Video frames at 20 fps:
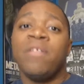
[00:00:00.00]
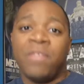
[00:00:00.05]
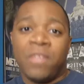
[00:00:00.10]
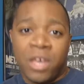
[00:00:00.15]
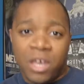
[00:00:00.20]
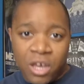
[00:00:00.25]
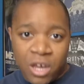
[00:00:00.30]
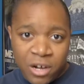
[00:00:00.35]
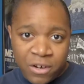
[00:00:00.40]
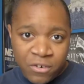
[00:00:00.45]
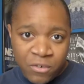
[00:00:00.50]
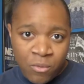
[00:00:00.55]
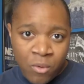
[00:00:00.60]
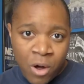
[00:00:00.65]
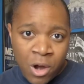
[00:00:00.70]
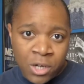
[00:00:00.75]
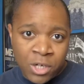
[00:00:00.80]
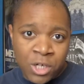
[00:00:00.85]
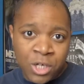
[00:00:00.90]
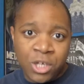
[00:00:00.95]
thank you guys for
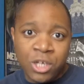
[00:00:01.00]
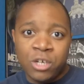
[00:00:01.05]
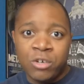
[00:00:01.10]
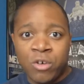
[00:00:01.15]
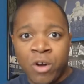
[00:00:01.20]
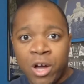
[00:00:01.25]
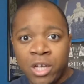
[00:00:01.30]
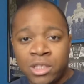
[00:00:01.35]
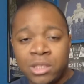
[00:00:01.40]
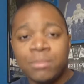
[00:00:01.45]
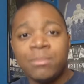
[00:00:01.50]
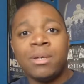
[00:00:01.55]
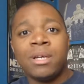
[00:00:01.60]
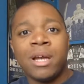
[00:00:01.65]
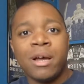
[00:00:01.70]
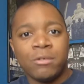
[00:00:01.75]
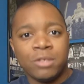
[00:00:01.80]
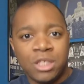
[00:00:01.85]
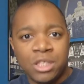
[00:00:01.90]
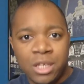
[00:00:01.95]
watching. You're awesome, and
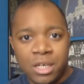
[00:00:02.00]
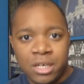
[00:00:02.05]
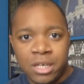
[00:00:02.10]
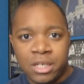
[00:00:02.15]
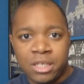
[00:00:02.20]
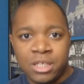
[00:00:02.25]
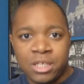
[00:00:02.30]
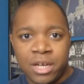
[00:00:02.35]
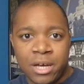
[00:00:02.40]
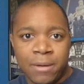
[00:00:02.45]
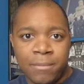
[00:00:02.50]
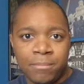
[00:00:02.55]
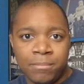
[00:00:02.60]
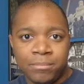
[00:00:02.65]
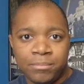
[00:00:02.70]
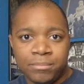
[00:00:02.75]
I'll see you next time.